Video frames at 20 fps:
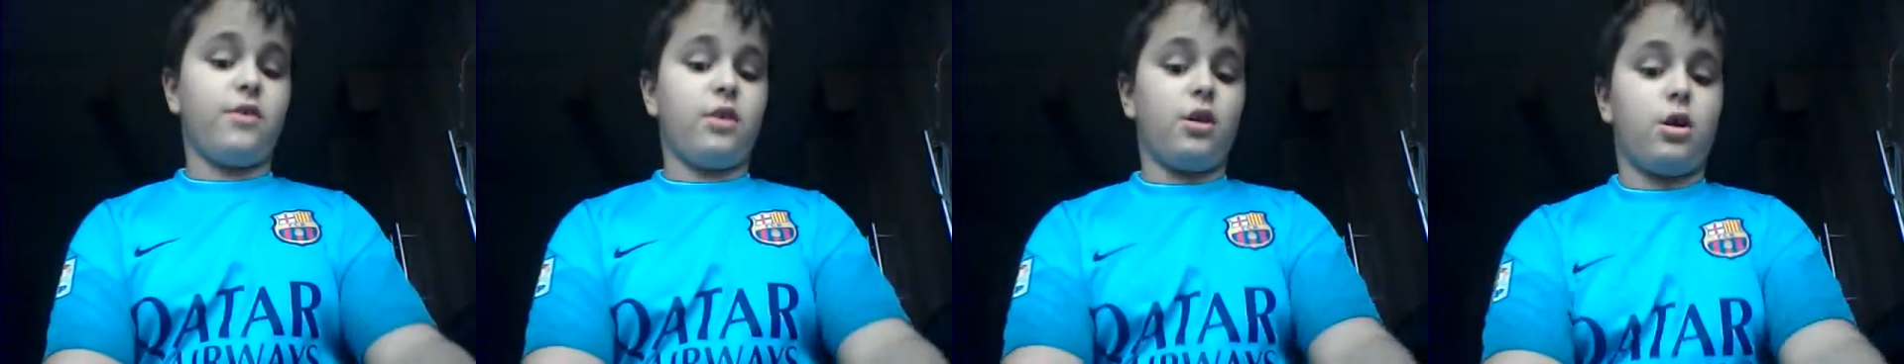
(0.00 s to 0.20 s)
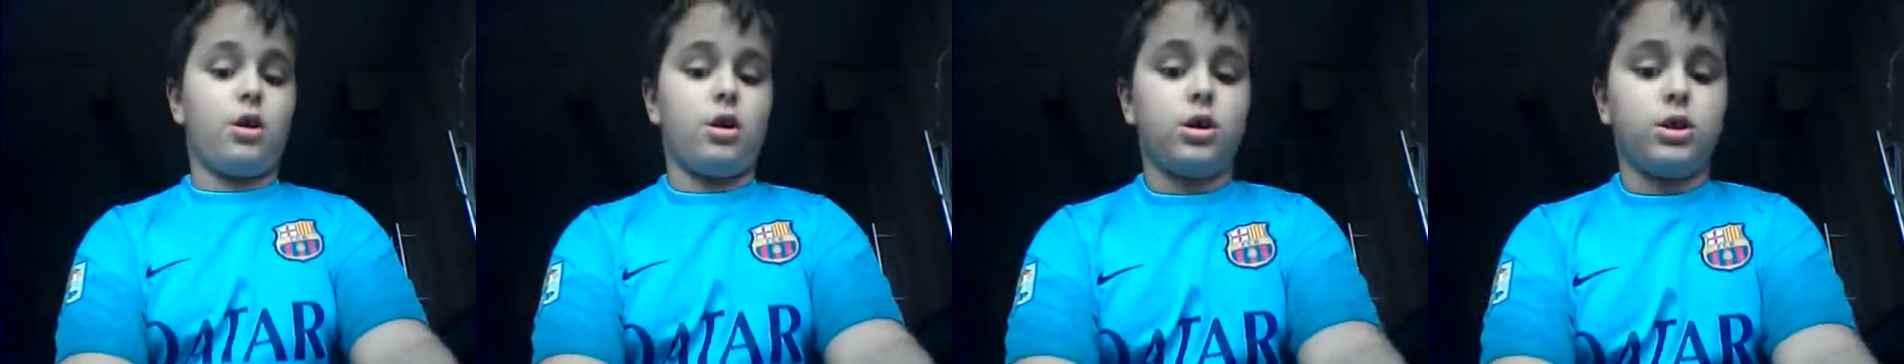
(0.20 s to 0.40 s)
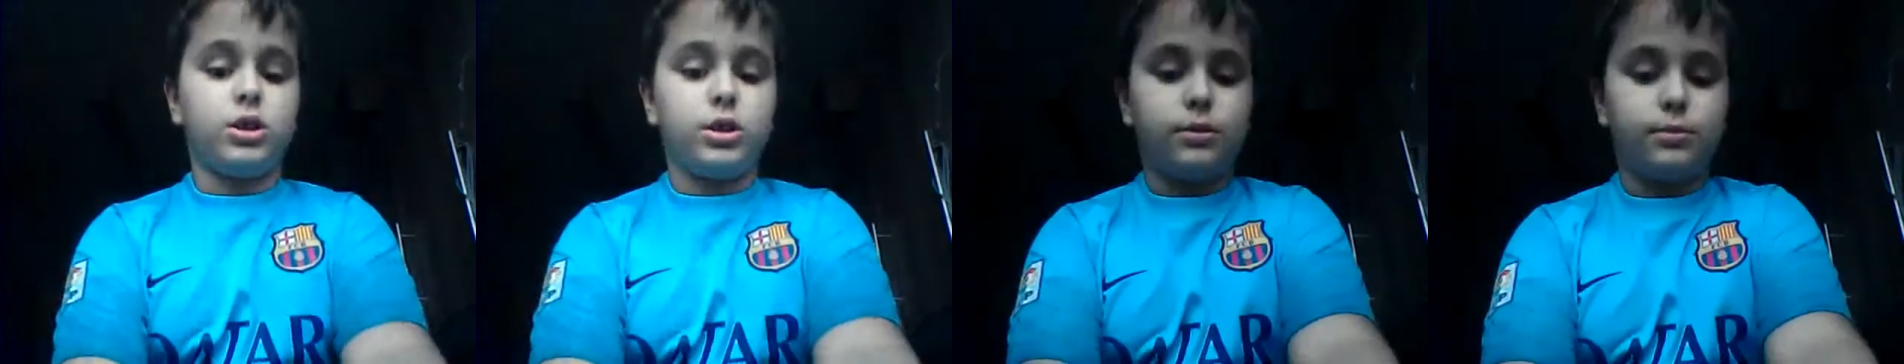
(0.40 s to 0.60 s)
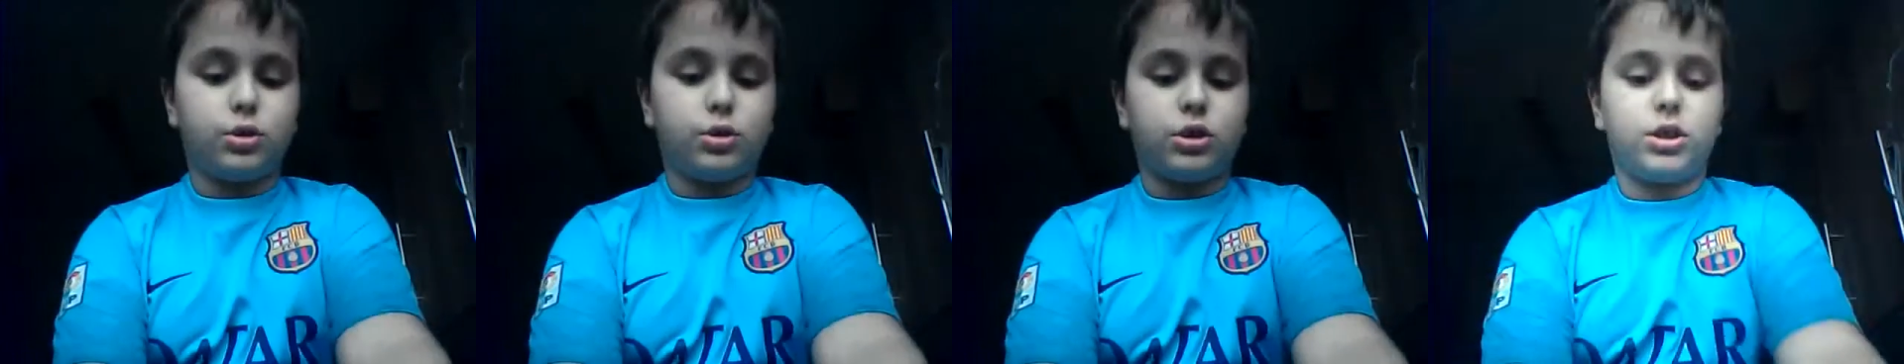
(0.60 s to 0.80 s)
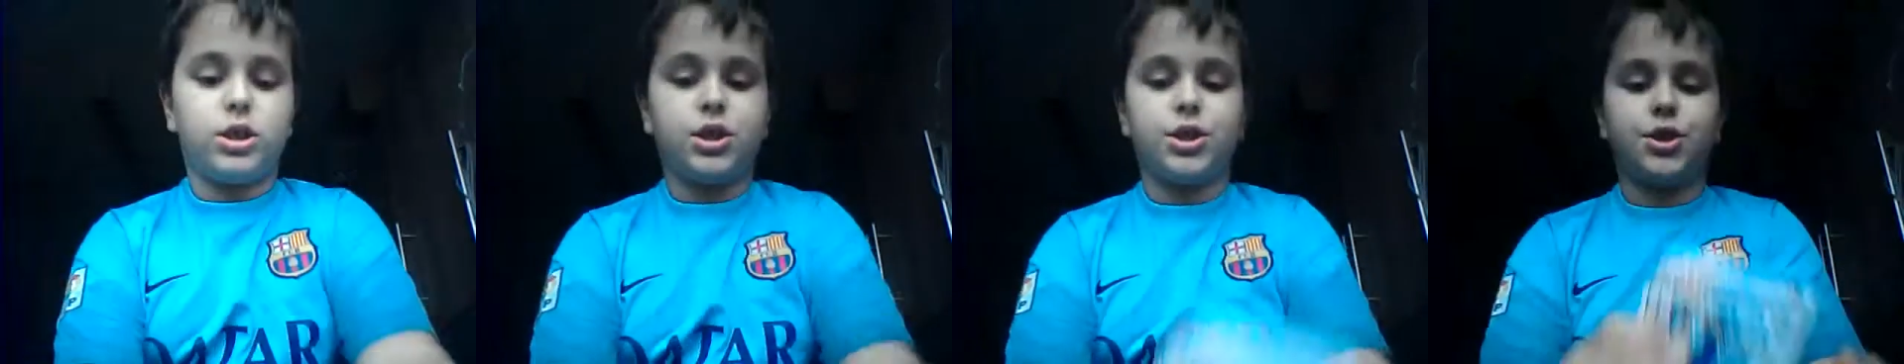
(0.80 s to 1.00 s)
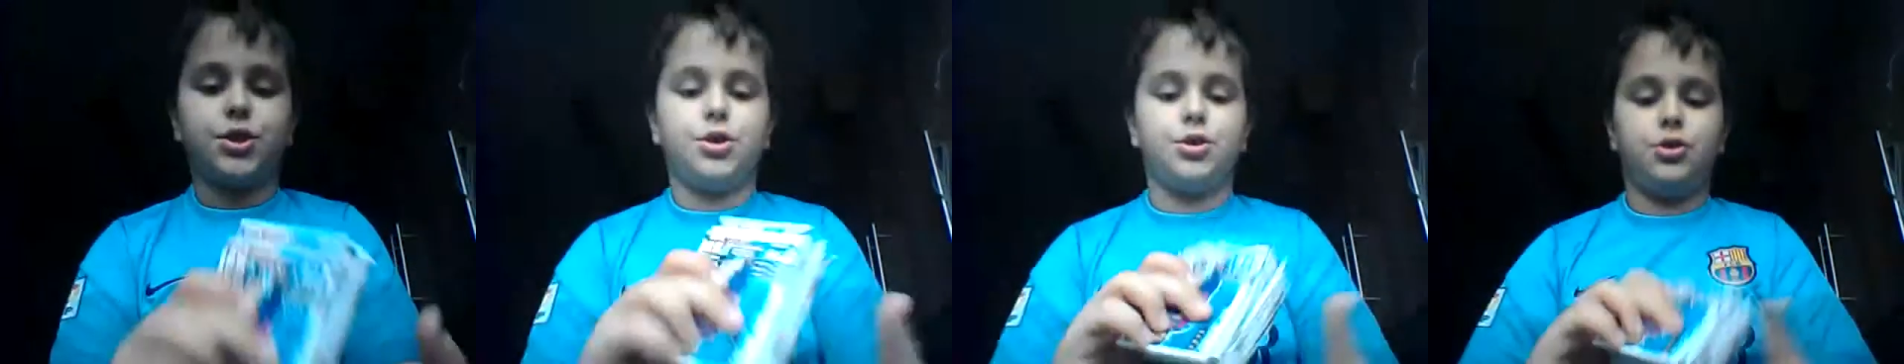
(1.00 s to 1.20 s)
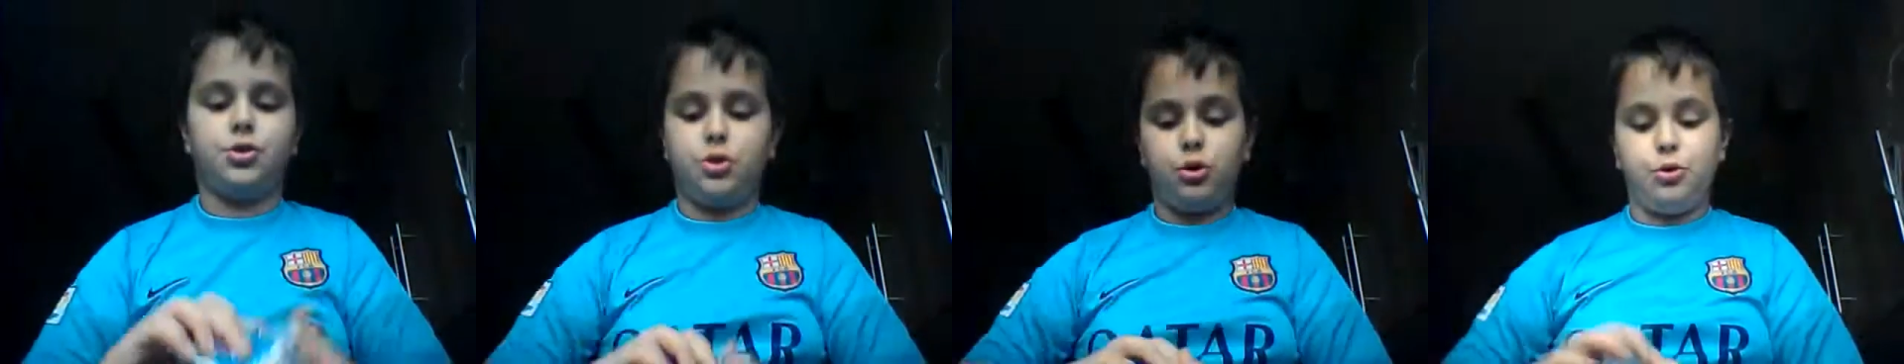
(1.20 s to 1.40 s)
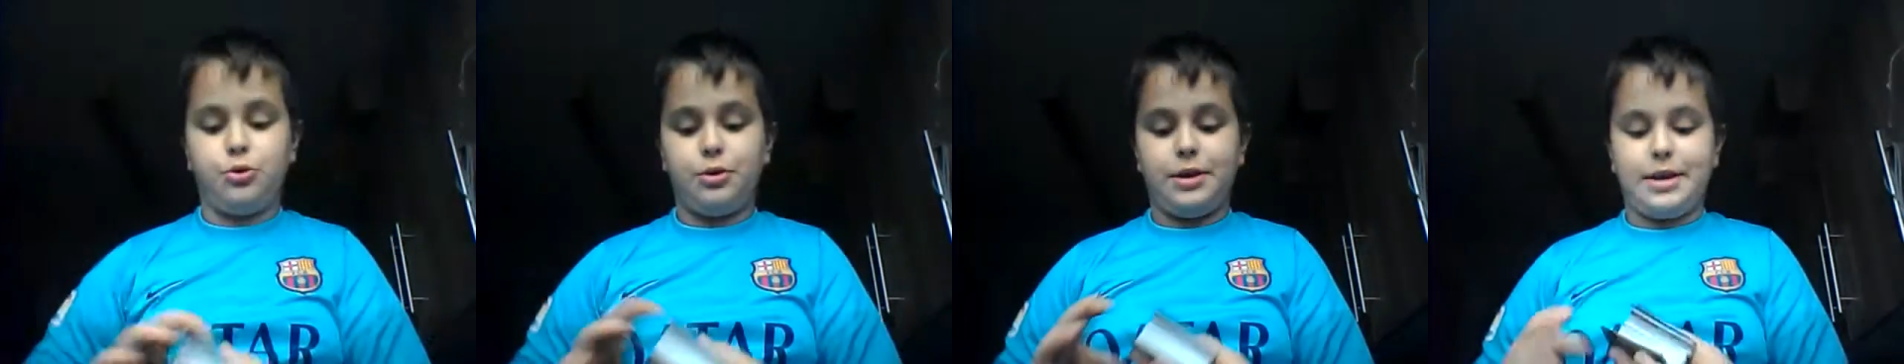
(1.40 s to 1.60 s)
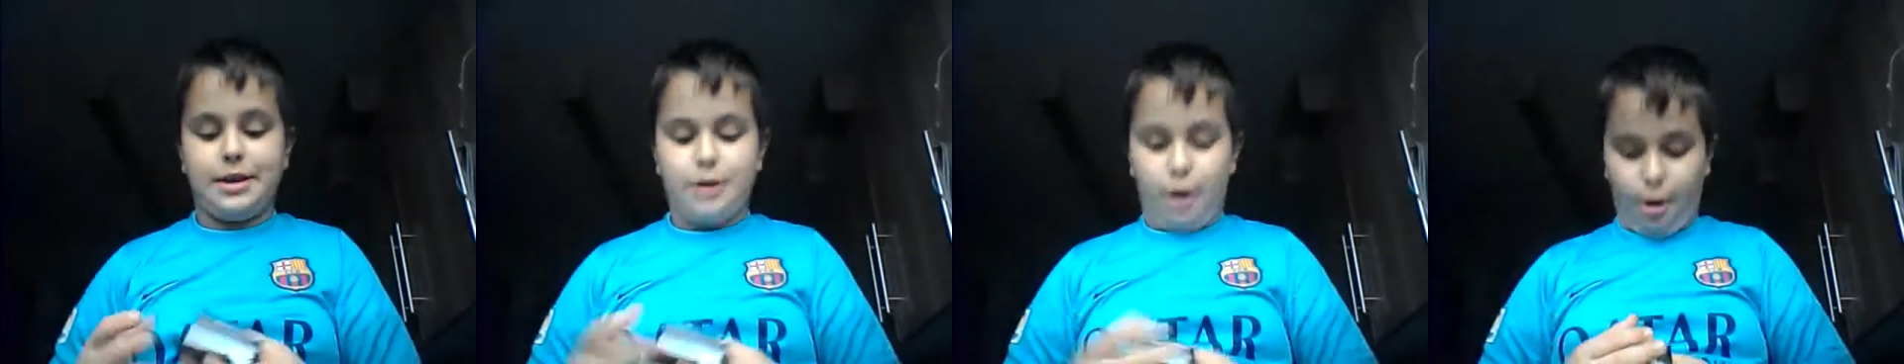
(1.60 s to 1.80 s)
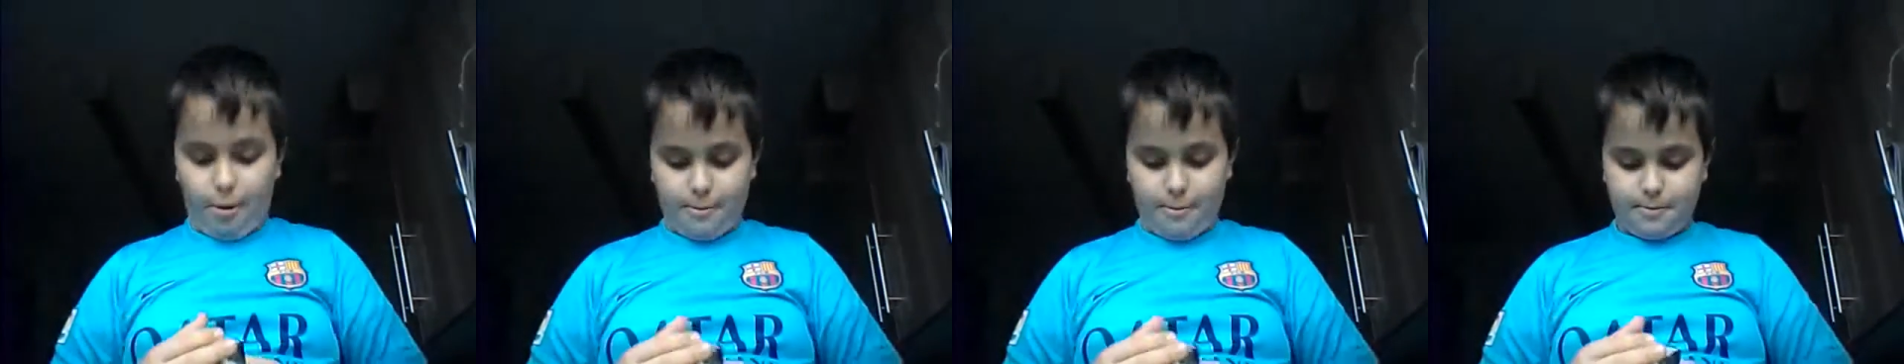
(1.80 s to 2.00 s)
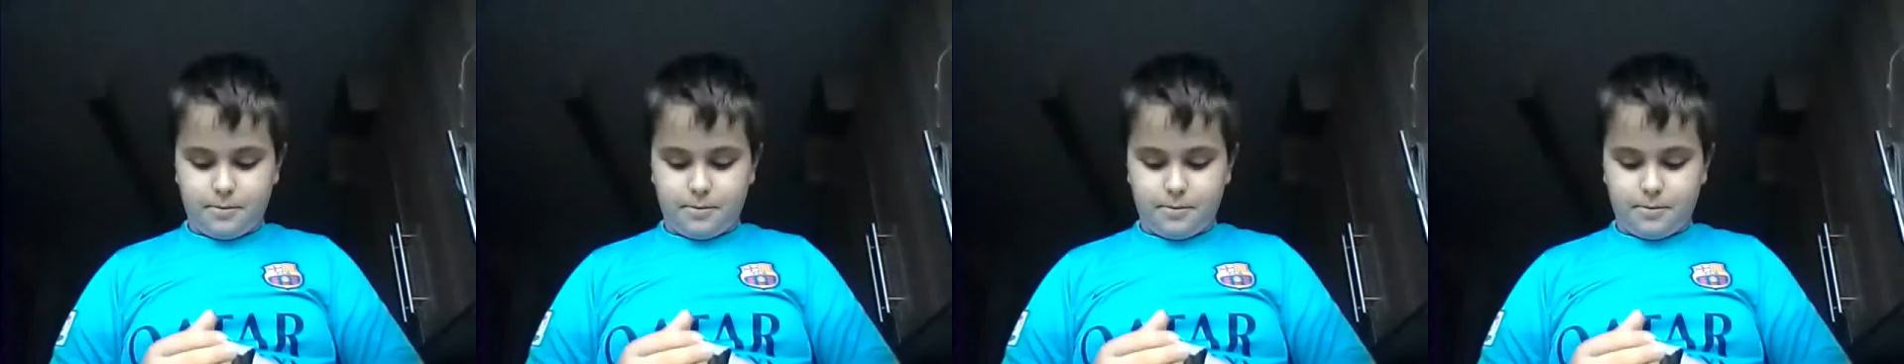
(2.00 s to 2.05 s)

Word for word: last because I don't know who they are.